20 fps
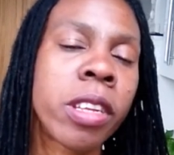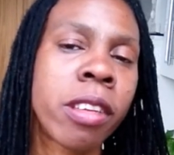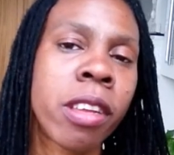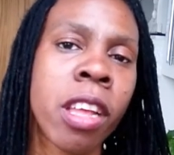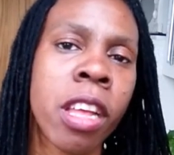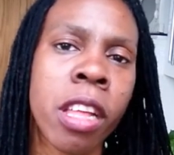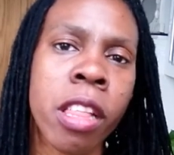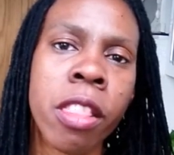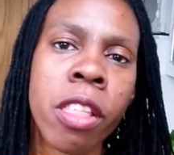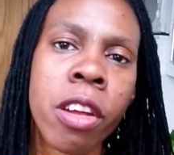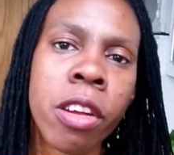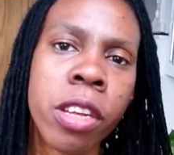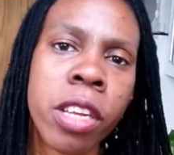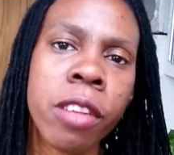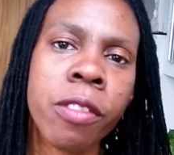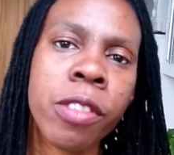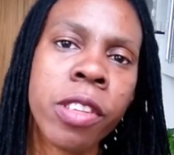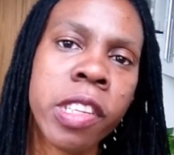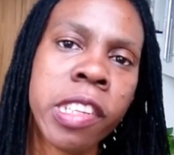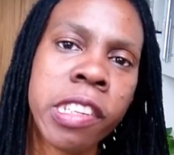And there are
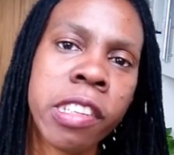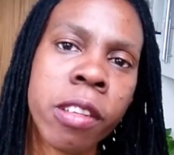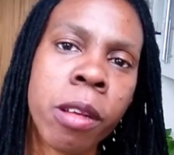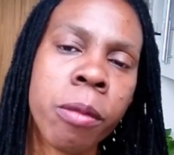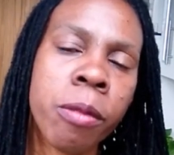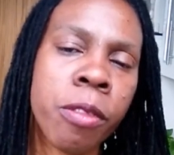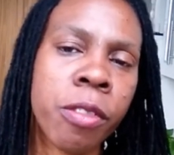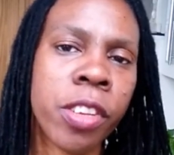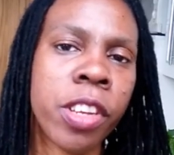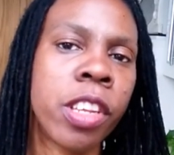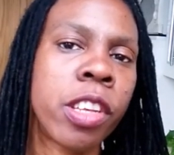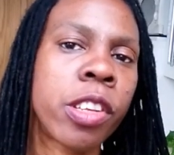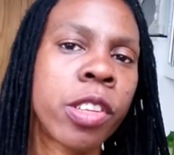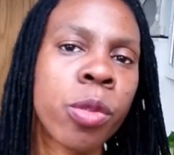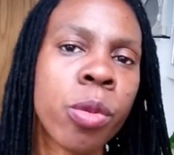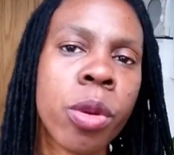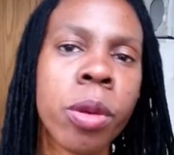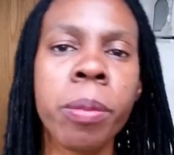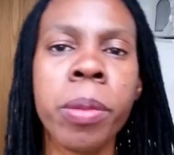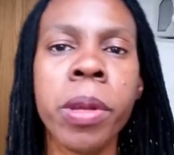even some
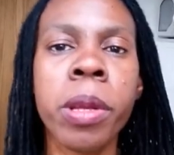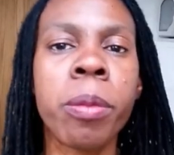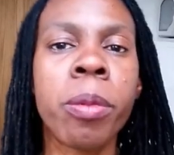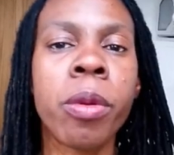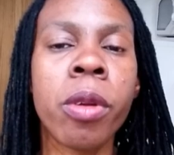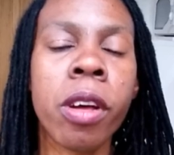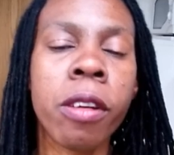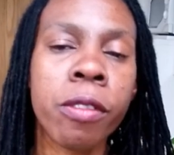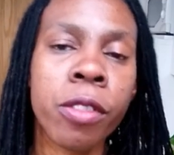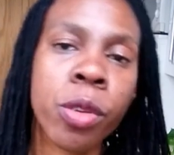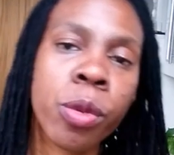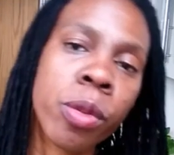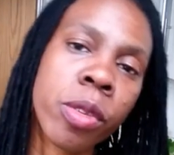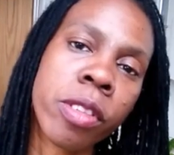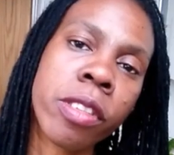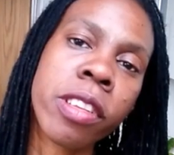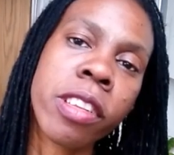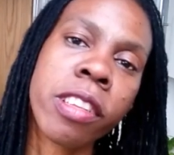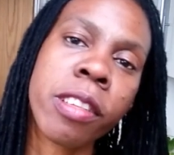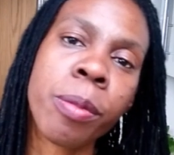videos where people have
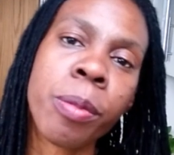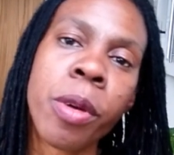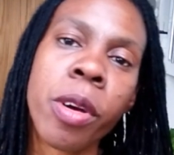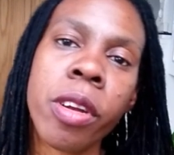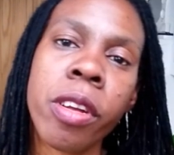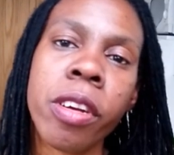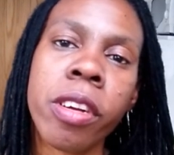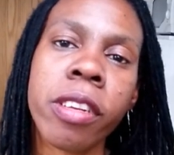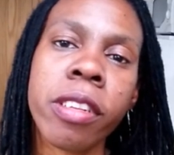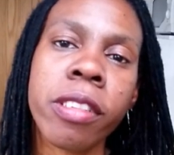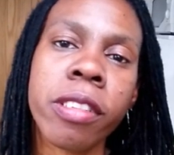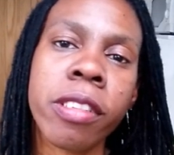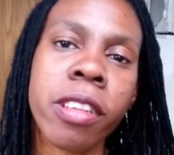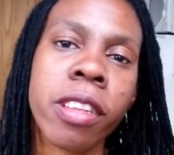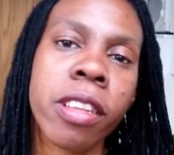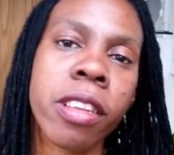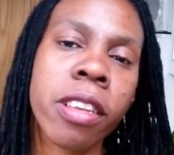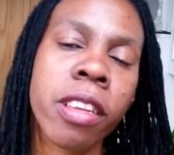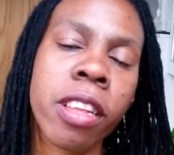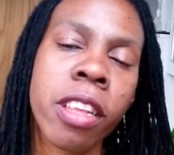used these products
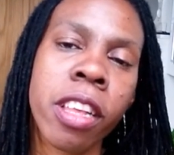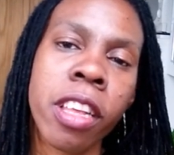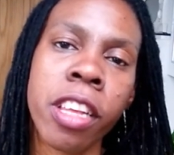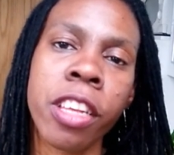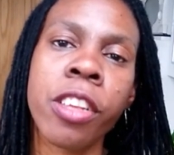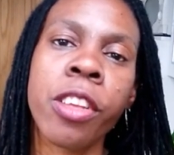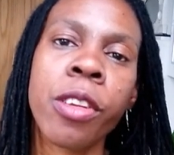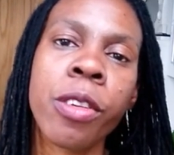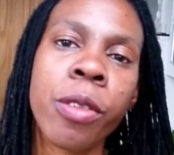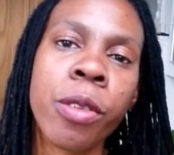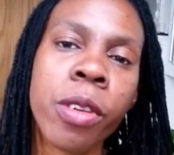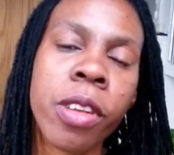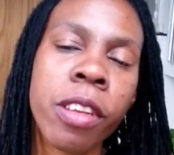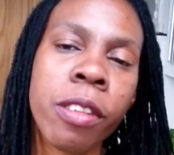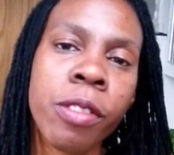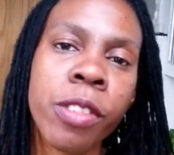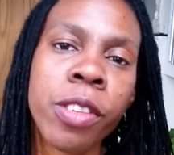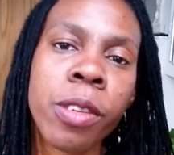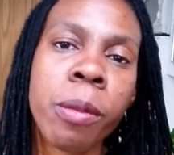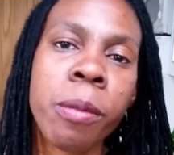and, you know,
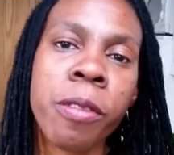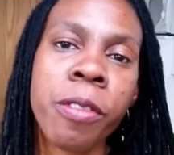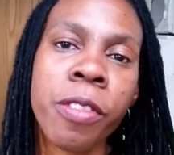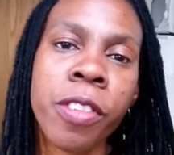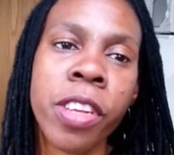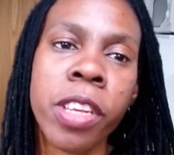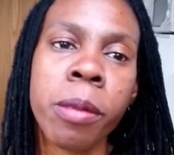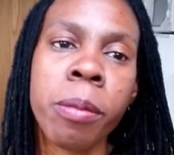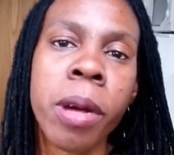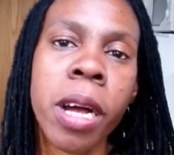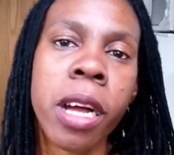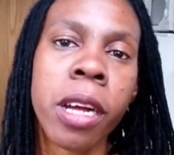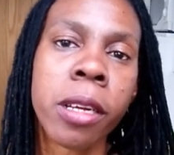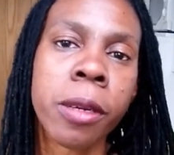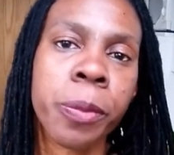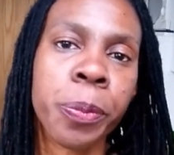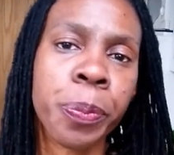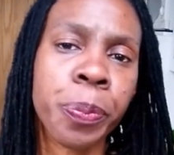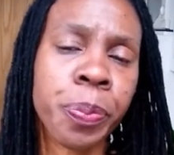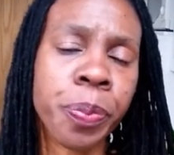give some feedback.